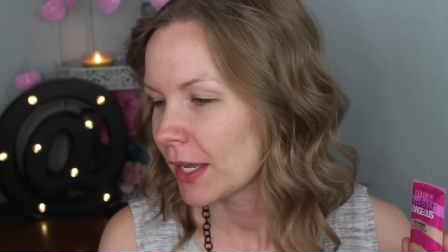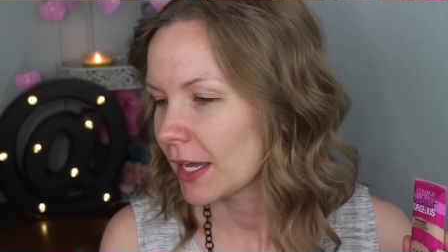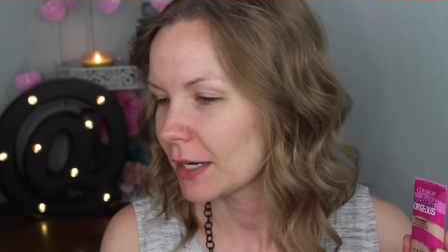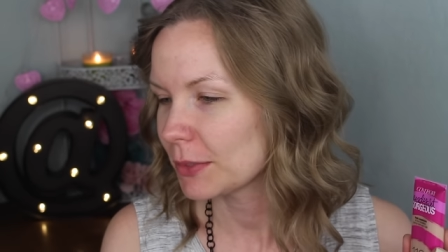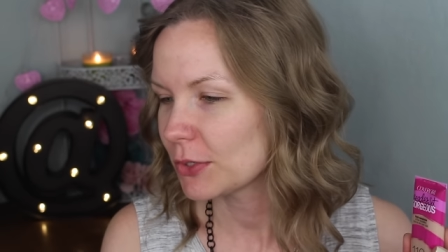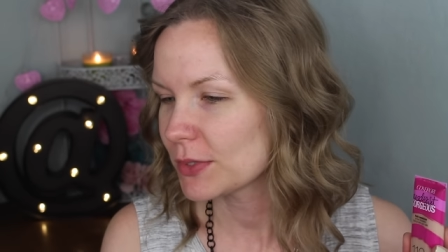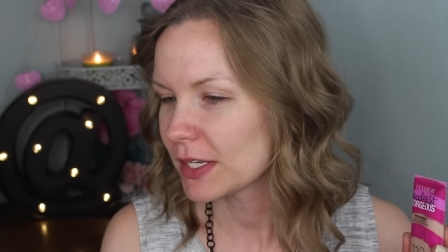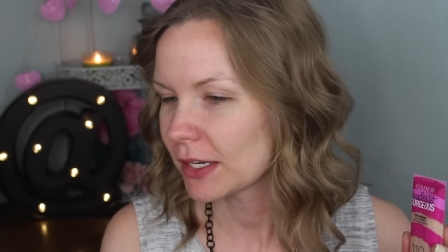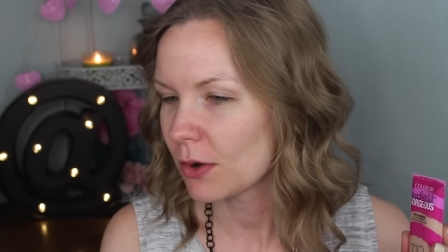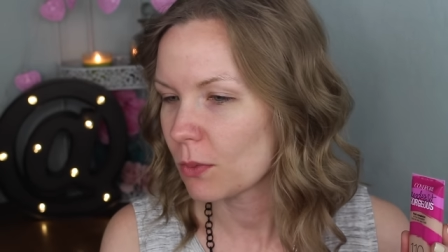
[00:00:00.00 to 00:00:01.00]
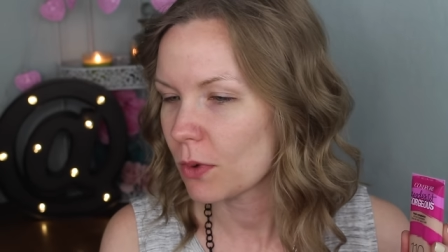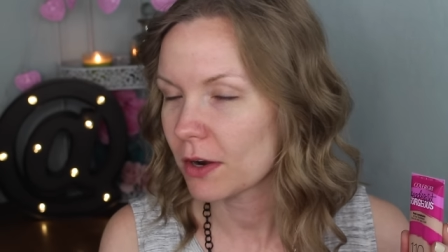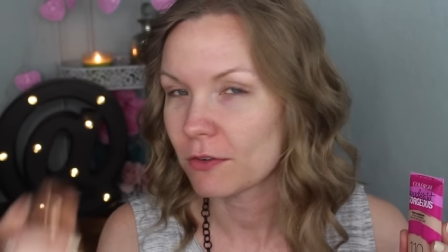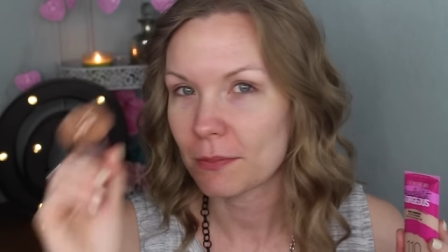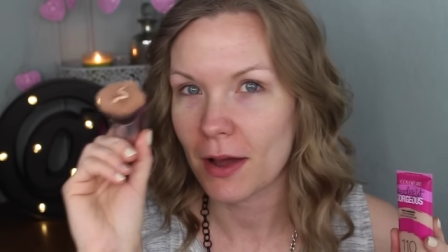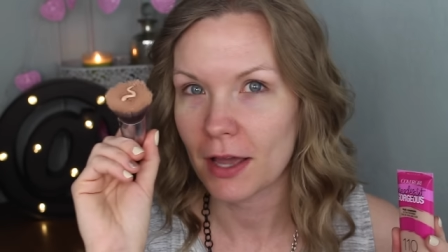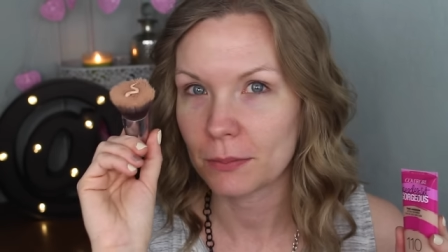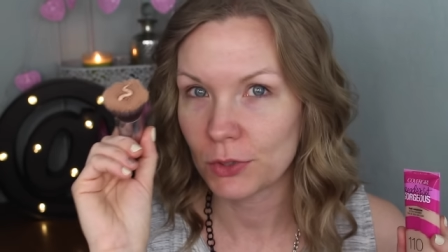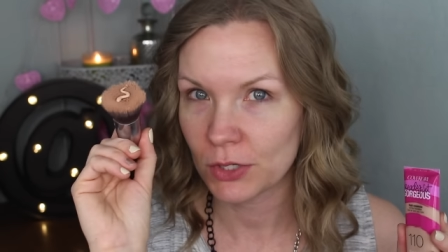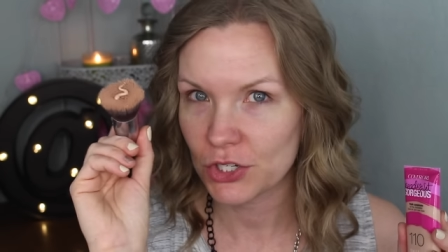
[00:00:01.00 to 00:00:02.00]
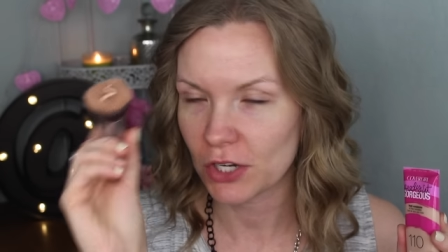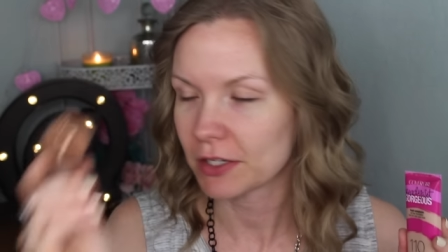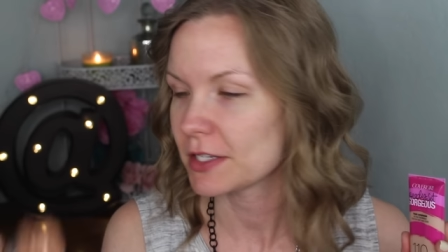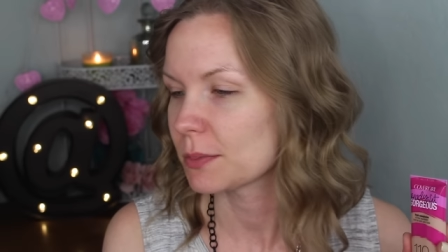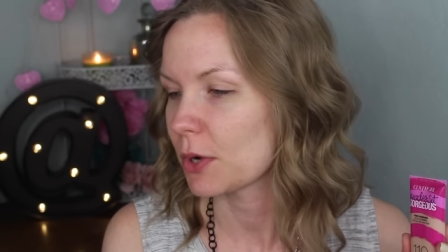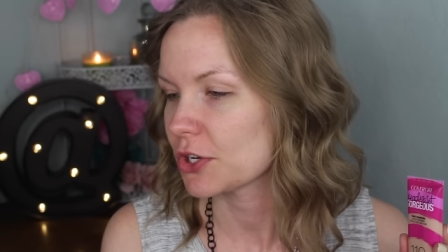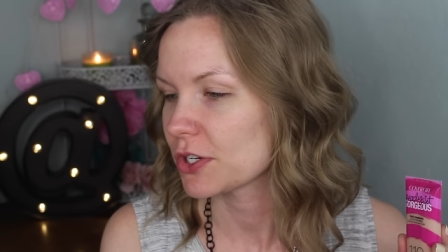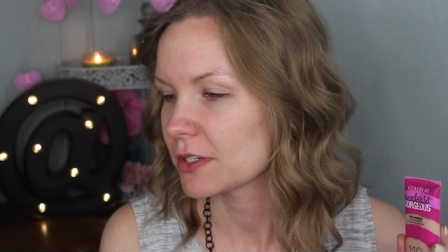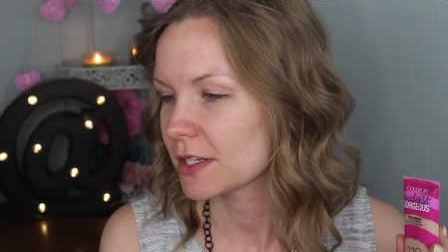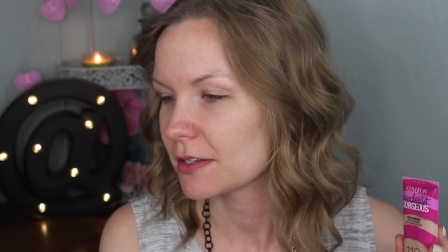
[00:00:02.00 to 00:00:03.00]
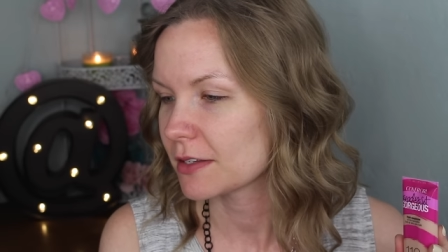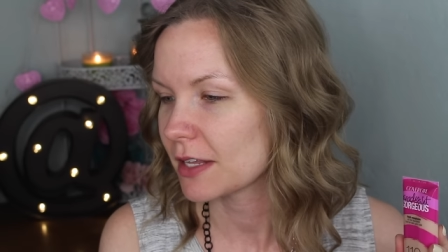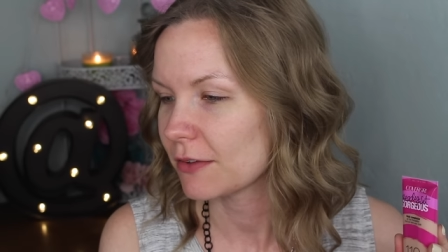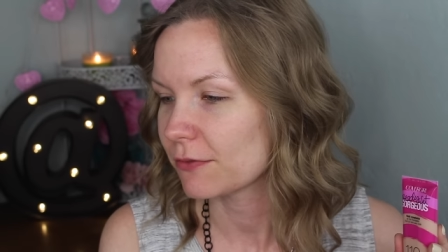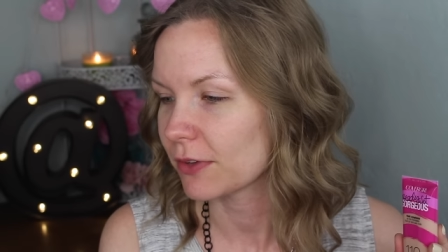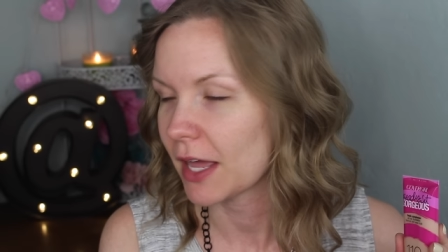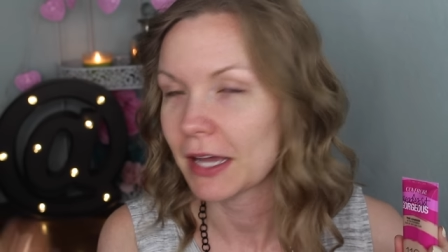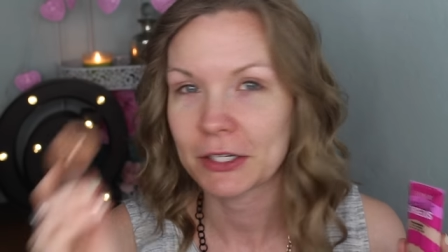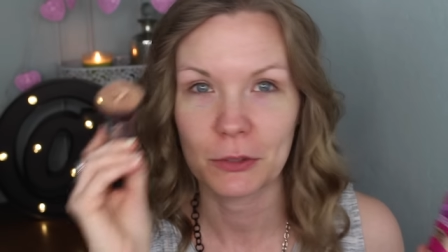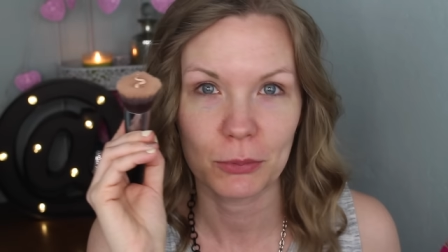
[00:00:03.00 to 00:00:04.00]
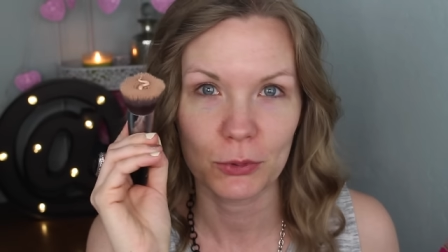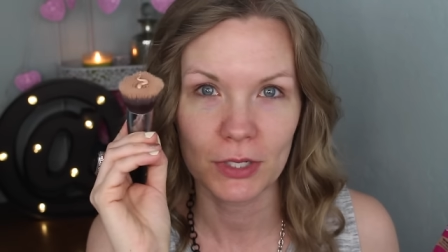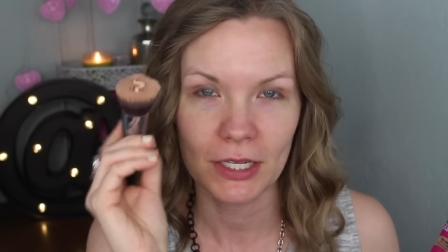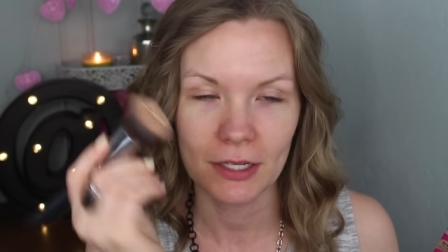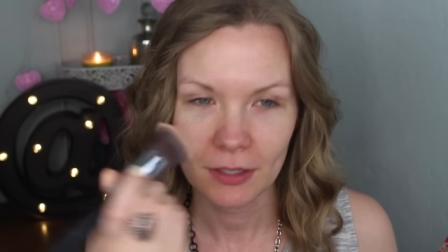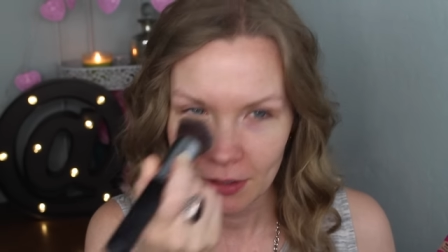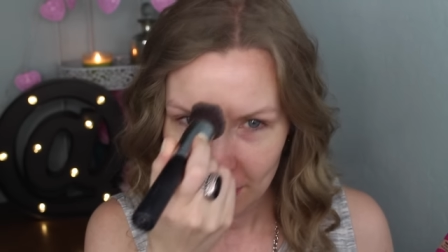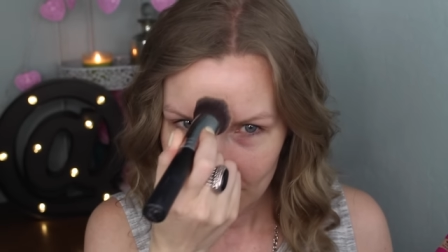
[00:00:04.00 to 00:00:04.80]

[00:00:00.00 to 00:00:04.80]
And I'm using one of my Beauty Junkees brushes. This is the Flat Kabuki.